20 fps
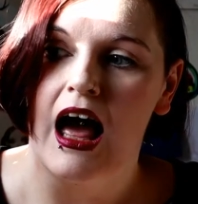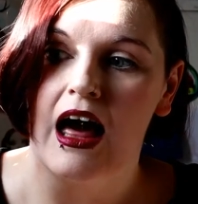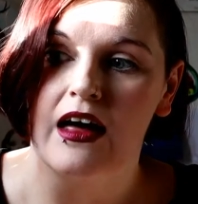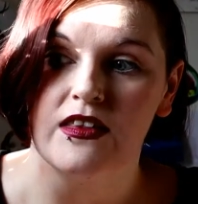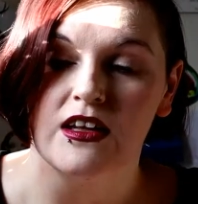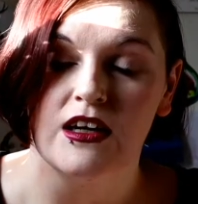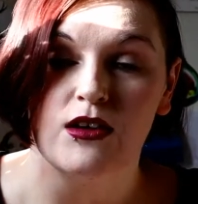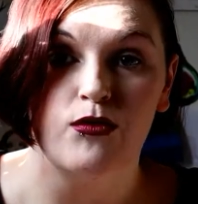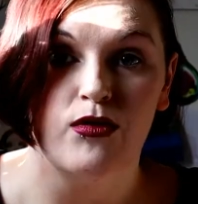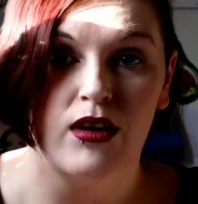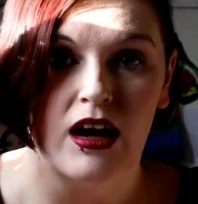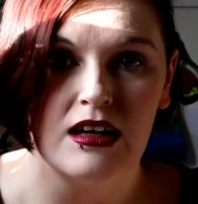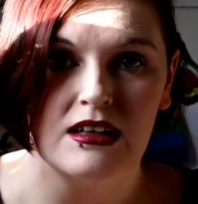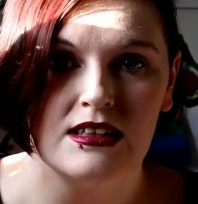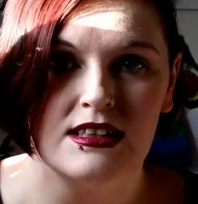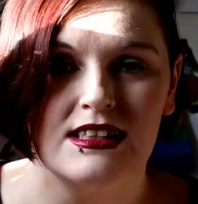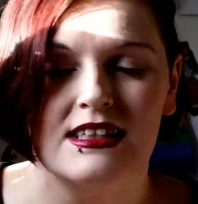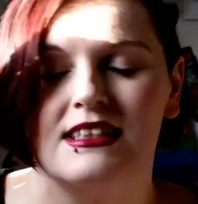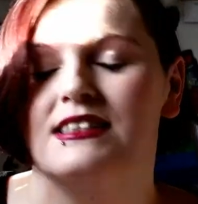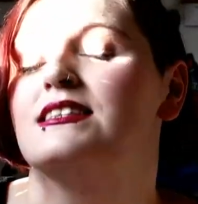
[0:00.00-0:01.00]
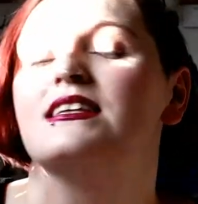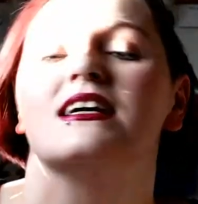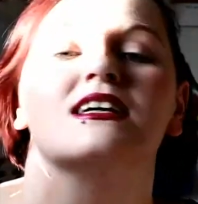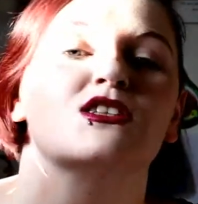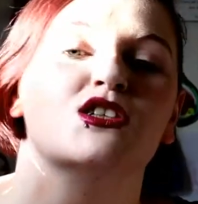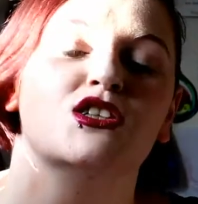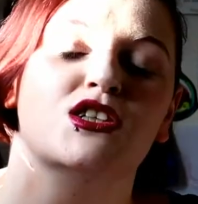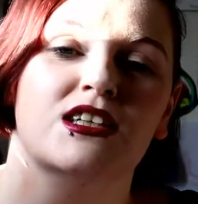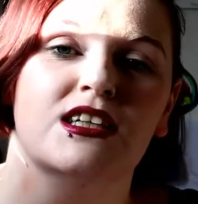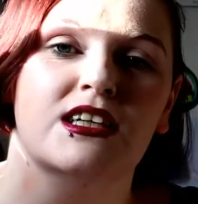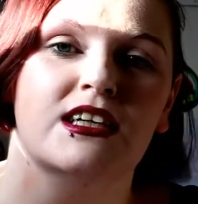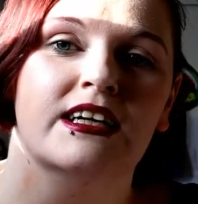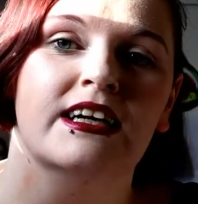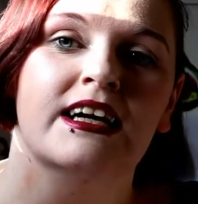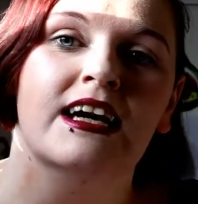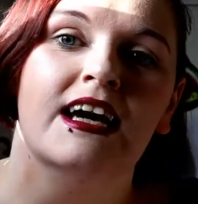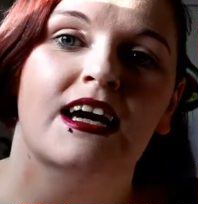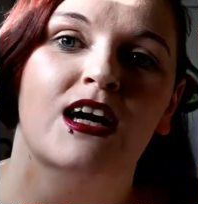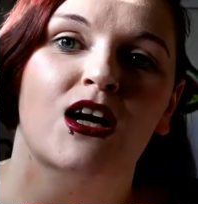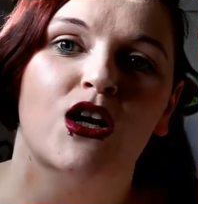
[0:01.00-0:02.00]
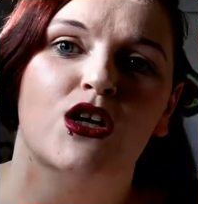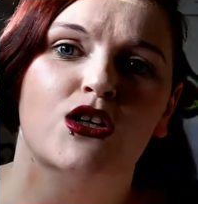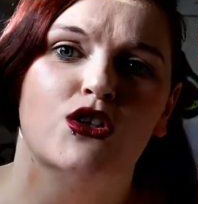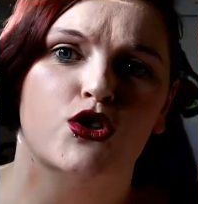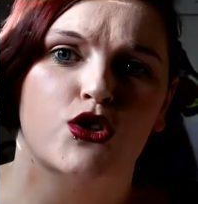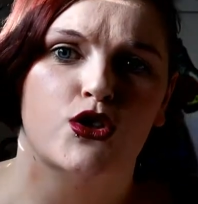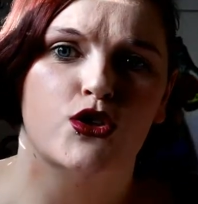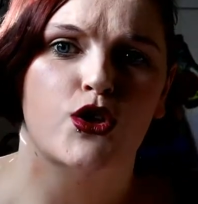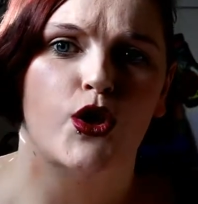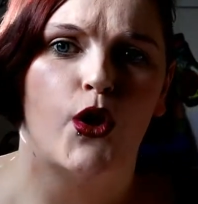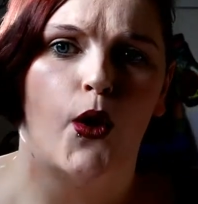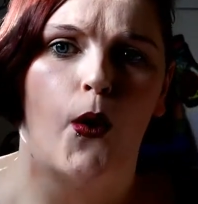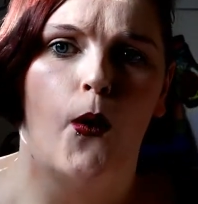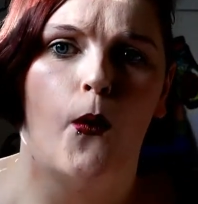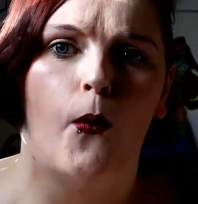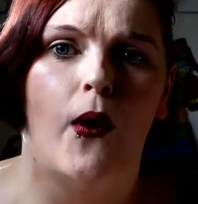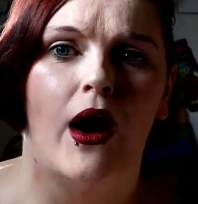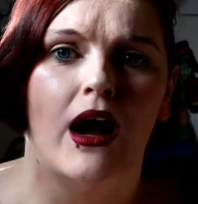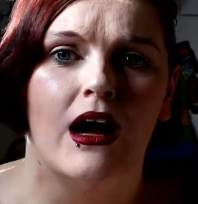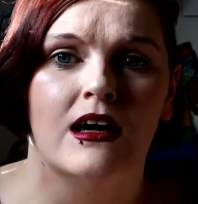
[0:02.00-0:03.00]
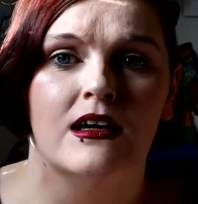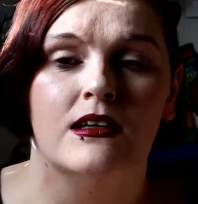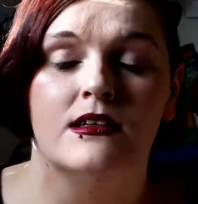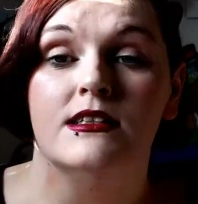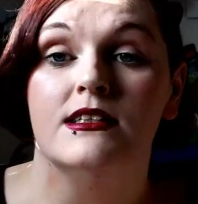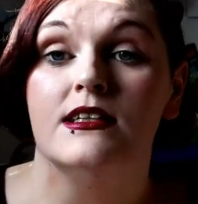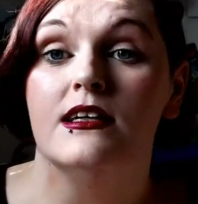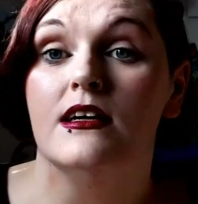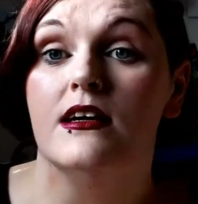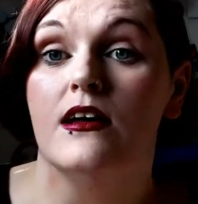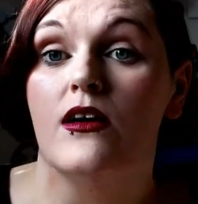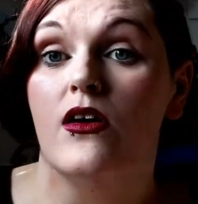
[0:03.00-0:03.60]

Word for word: and the advice is that she should go and